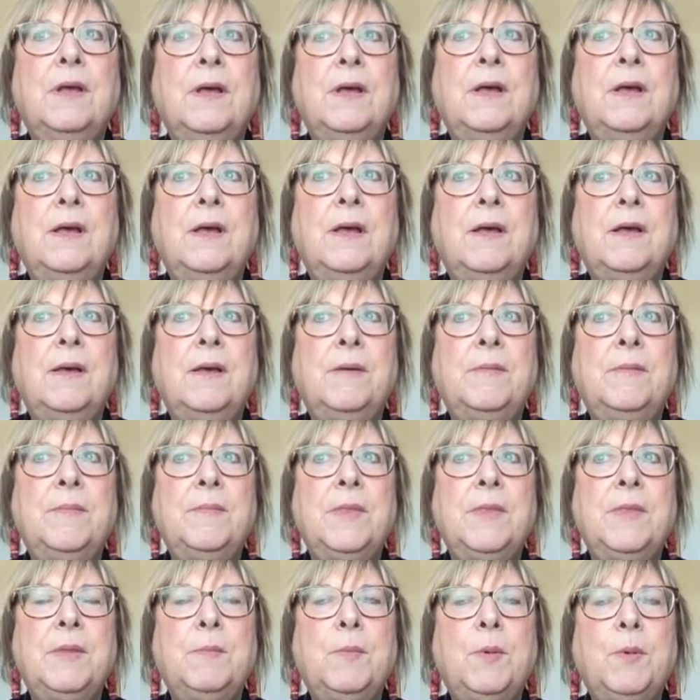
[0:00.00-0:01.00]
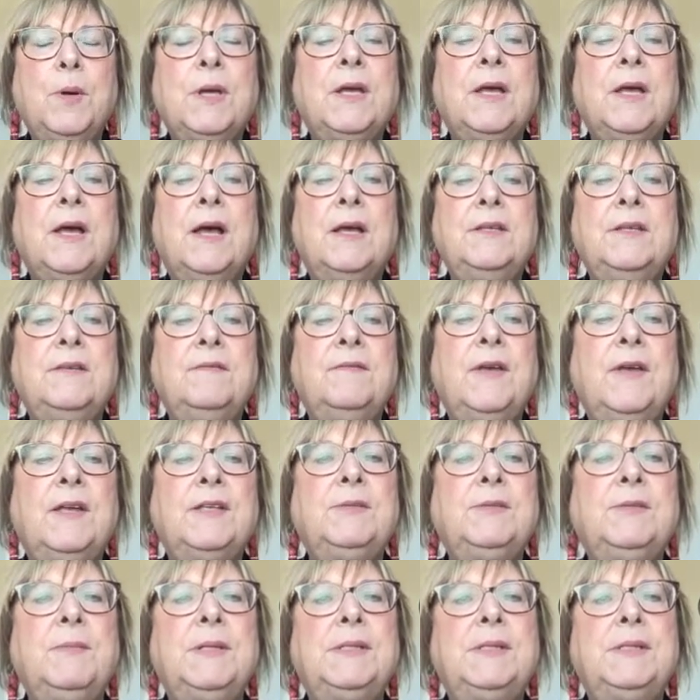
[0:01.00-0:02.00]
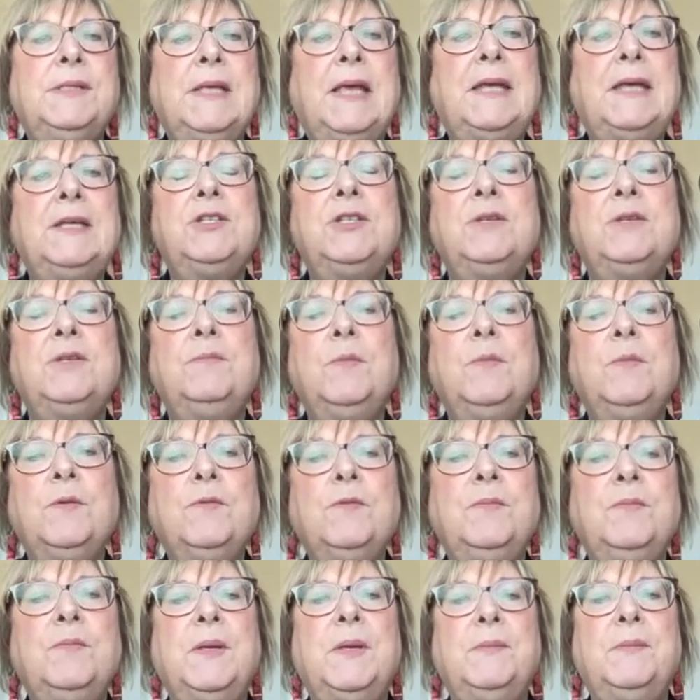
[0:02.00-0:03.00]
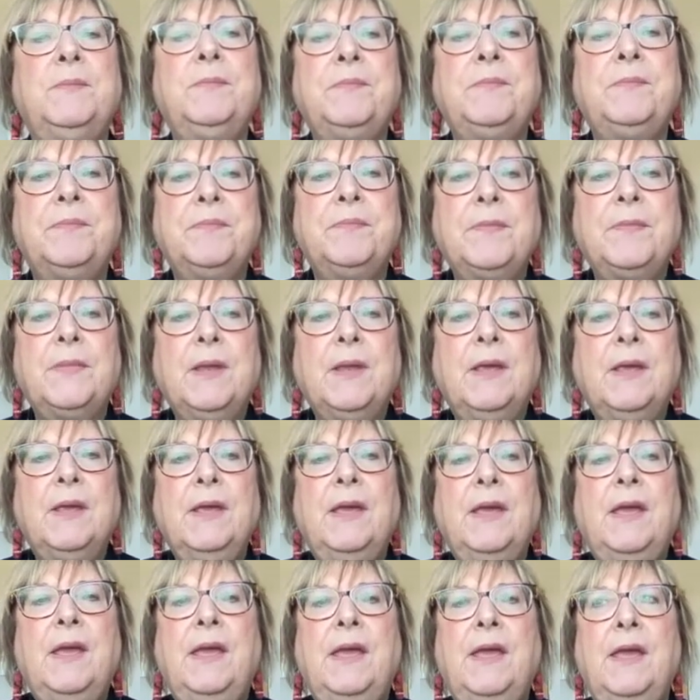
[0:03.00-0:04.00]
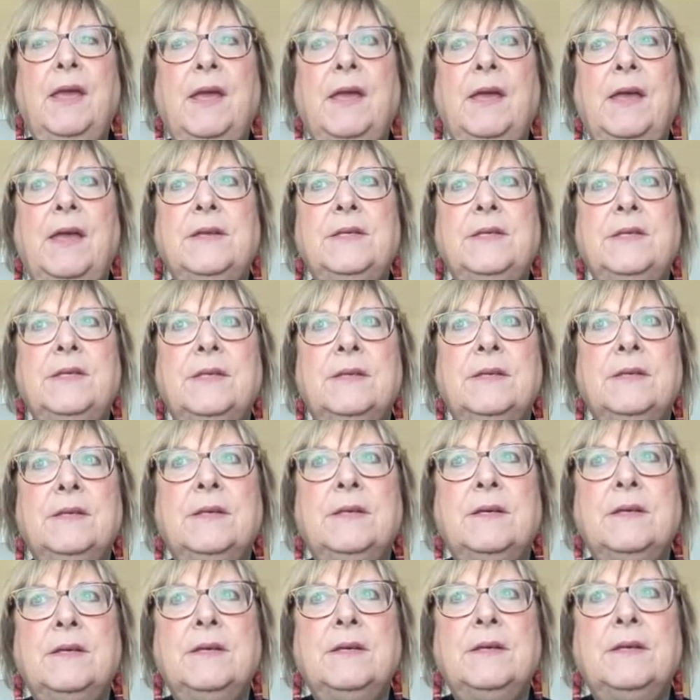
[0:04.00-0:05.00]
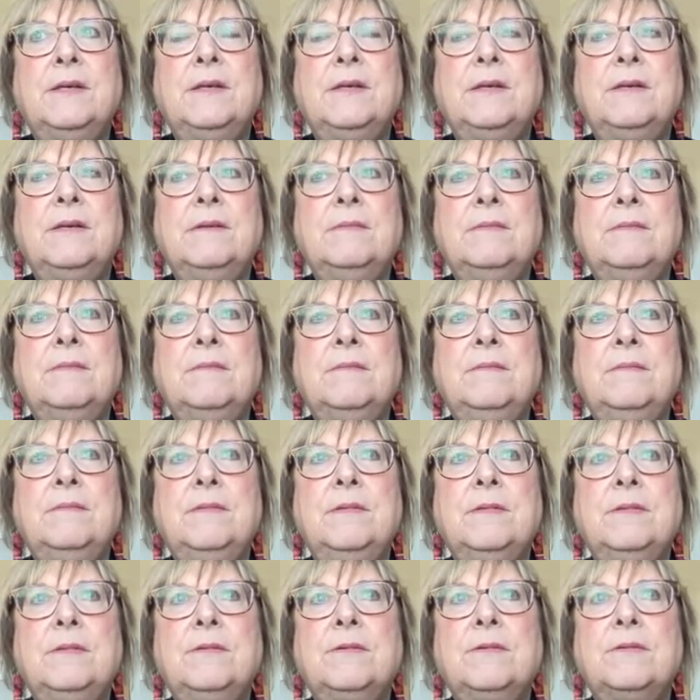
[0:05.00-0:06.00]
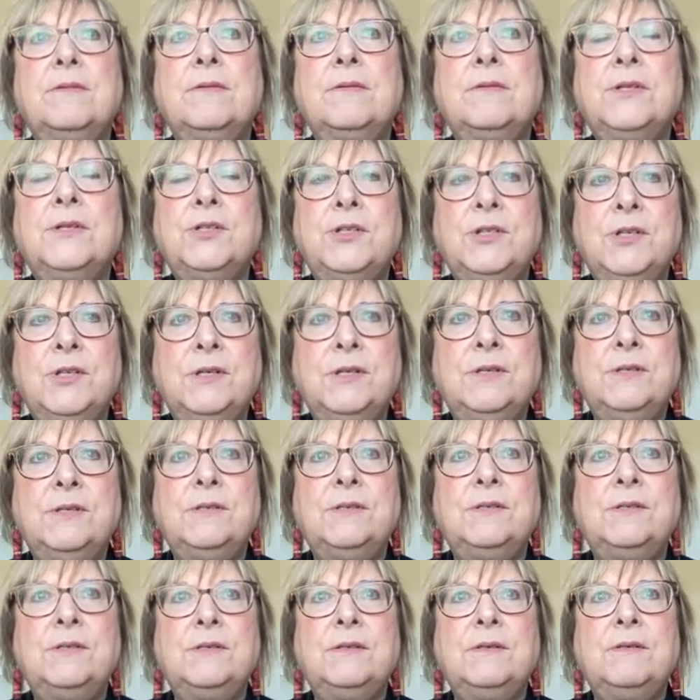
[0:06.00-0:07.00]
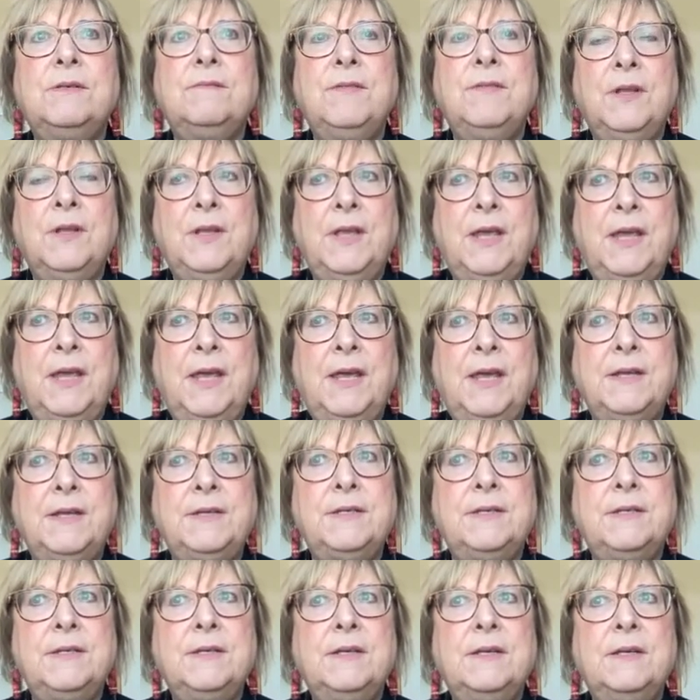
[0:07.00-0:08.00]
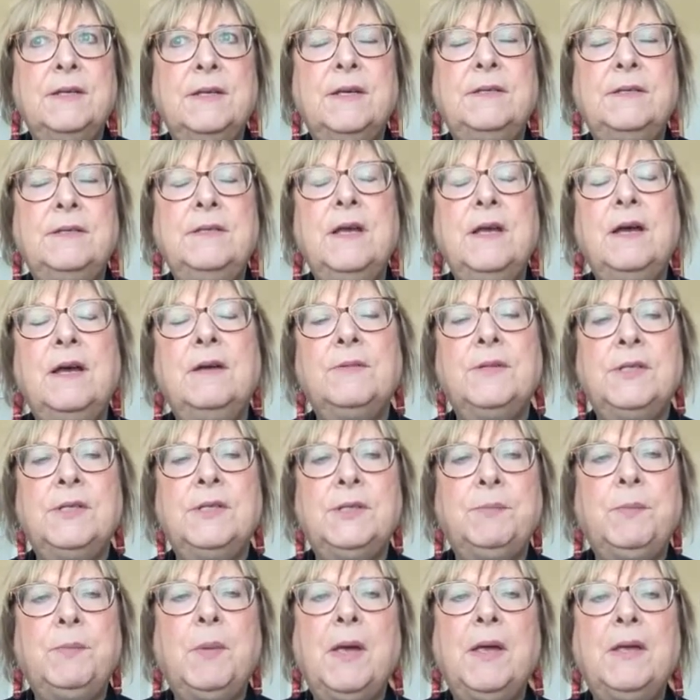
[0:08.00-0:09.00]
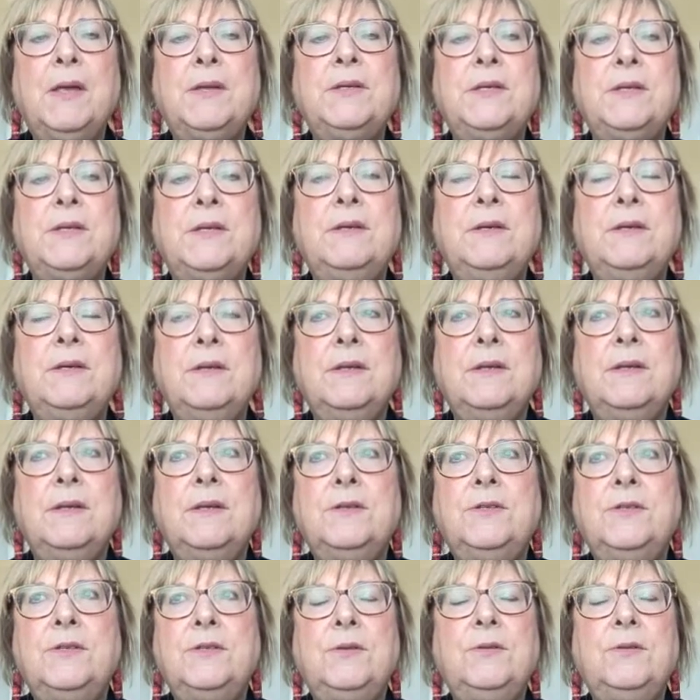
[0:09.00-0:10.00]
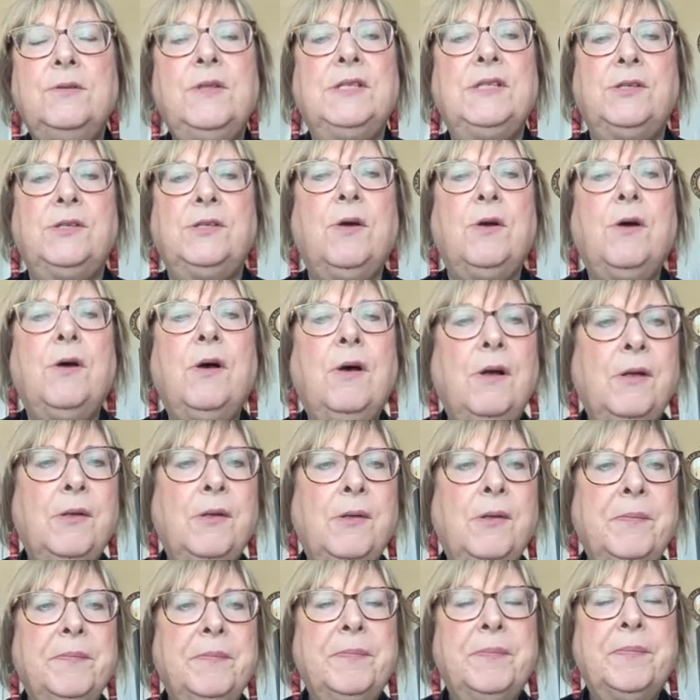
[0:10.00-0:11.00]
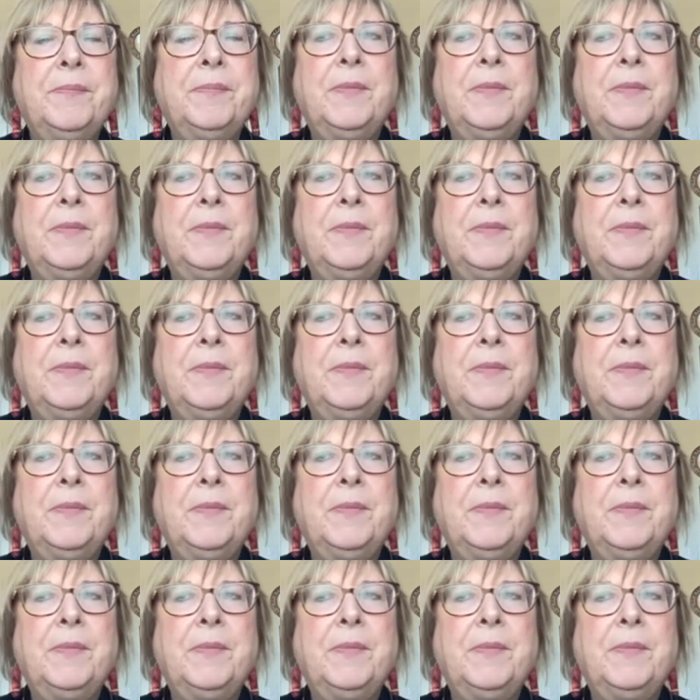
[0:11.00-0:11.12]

um, the boycott, divestment, sanction movement. And uh, the Christians of the land had not responded to this call.